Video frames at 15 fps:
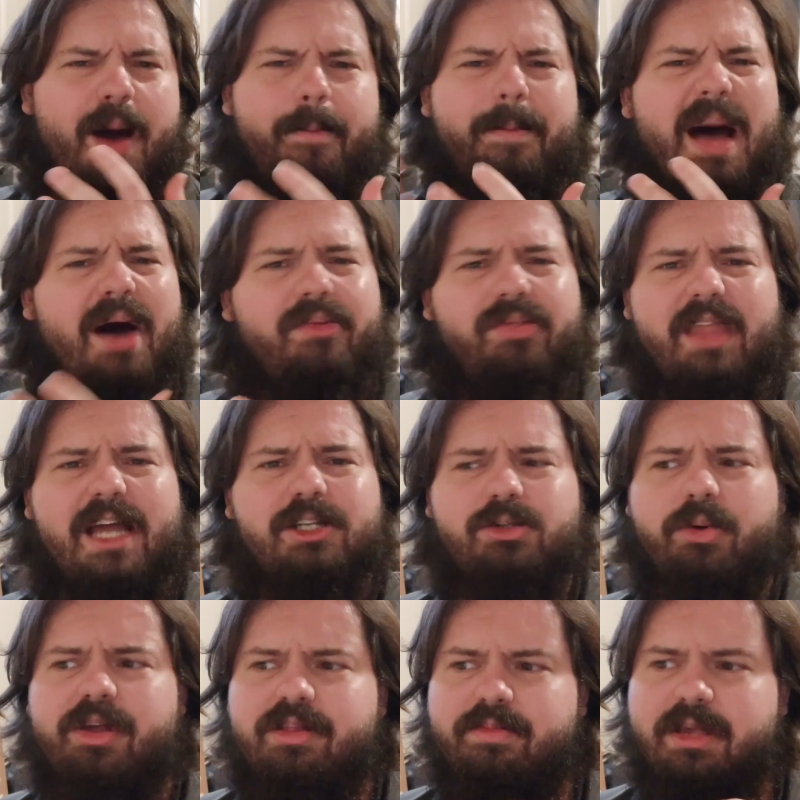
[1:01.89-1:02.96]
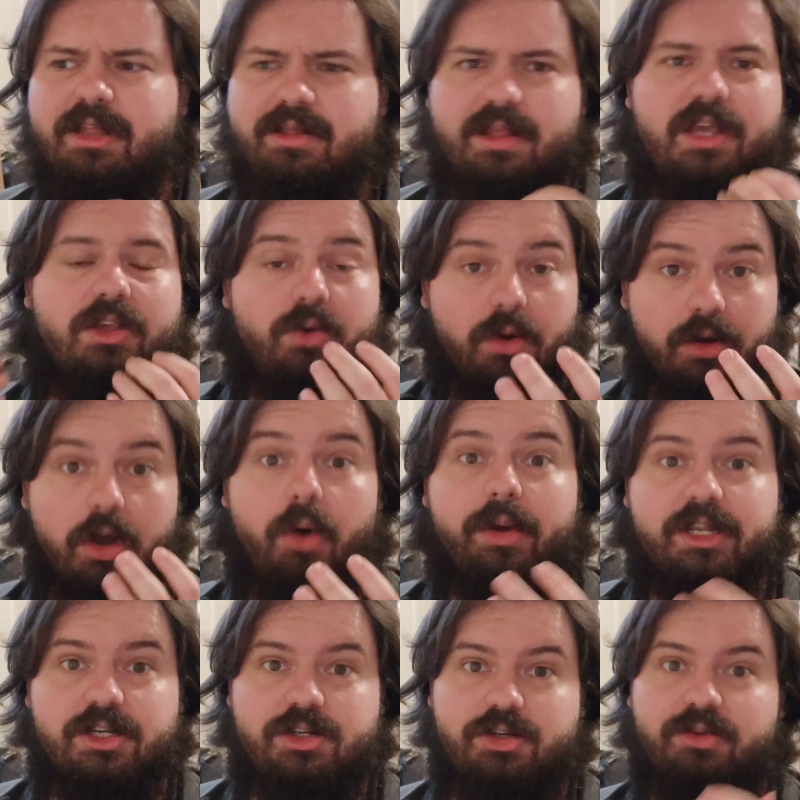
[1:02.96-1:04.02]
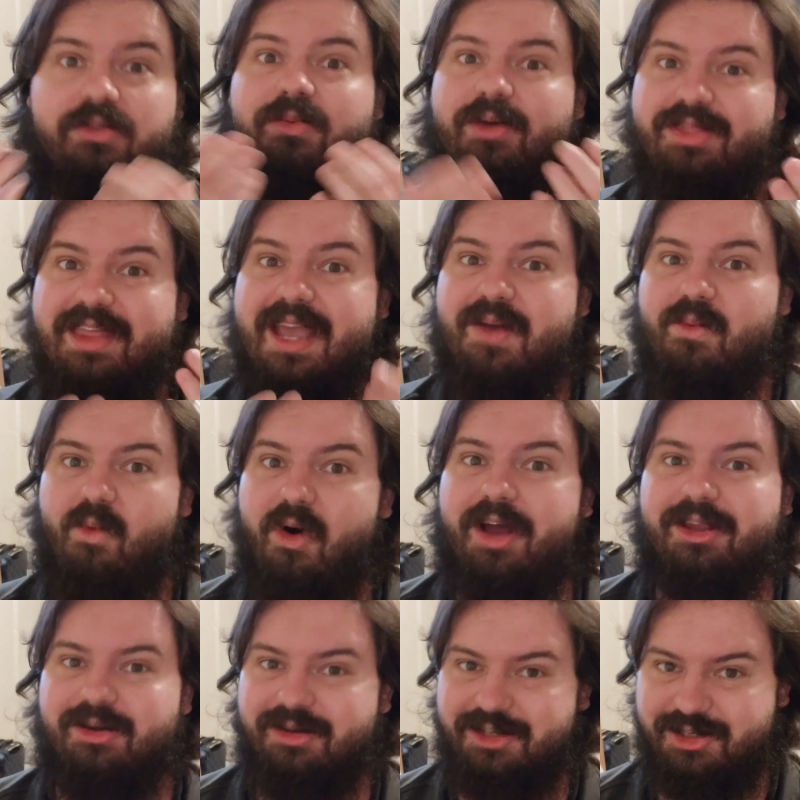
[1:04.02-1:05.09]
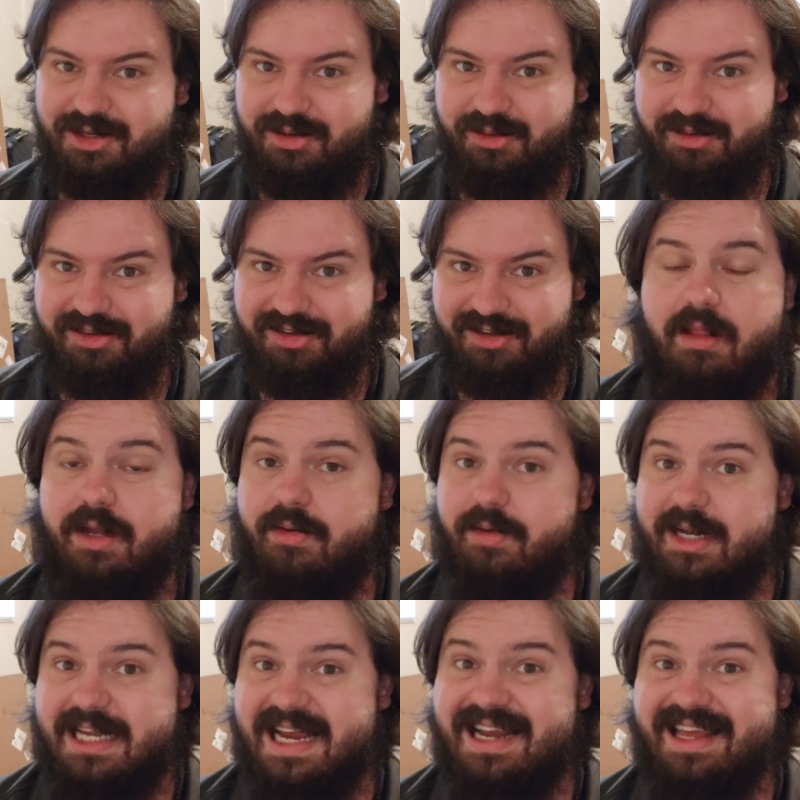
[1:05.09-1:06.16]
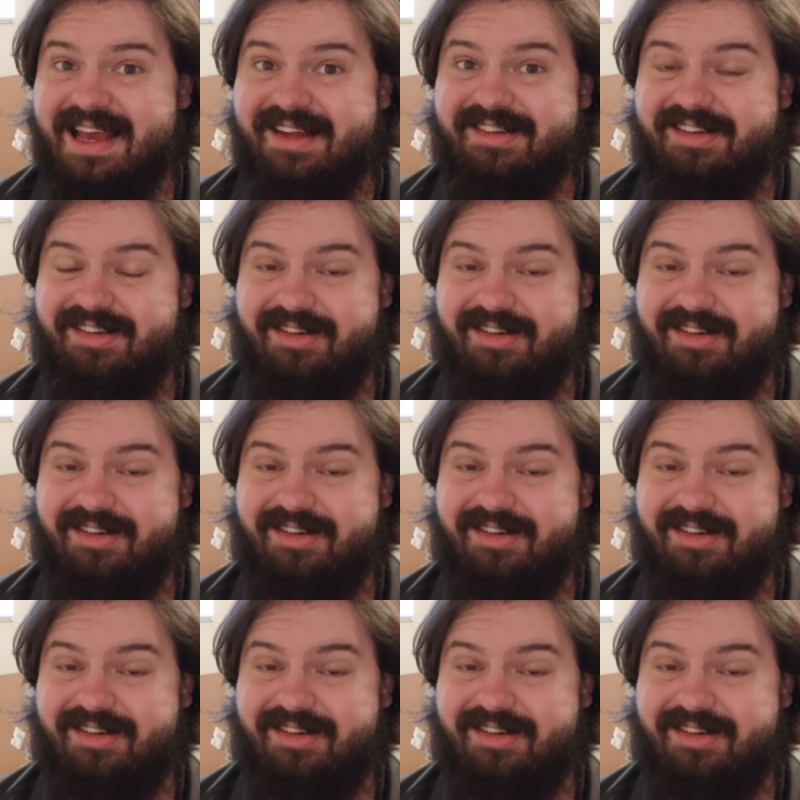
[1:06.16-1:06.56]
about that choice means that you're going to choose what they want you to choose. Like when Danny asks his